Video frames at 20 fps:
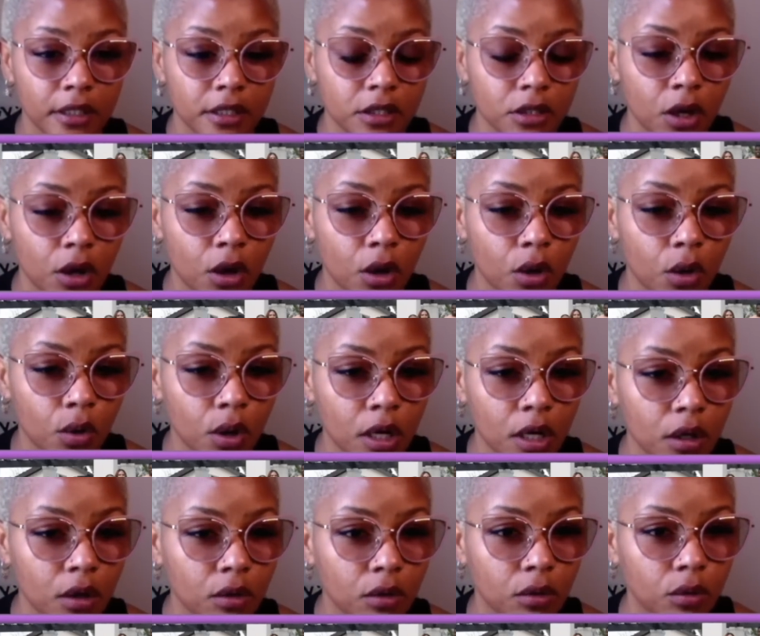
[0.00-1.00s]
so
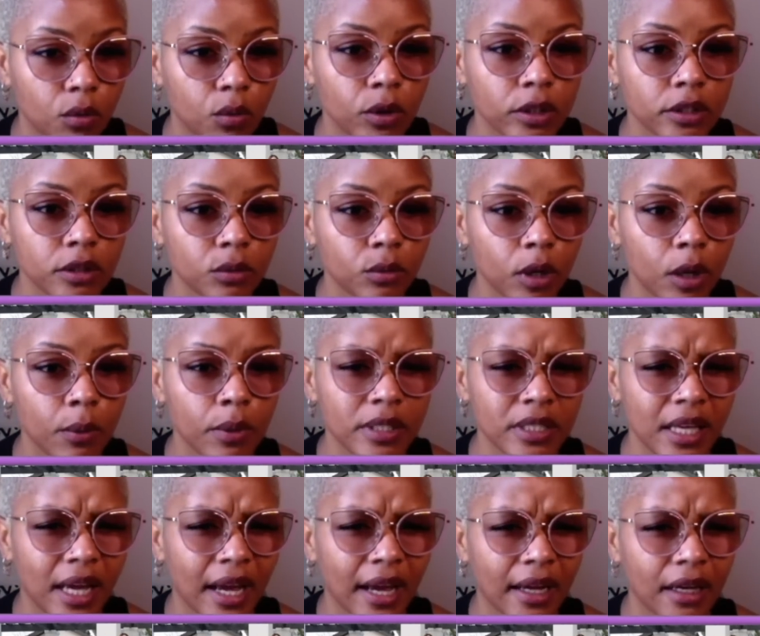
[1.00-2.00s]
where was
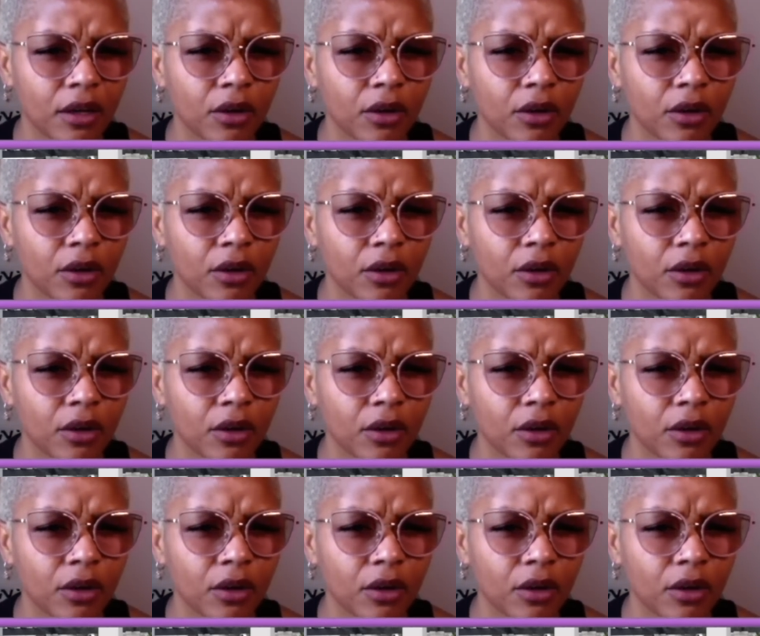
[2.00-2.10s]
I?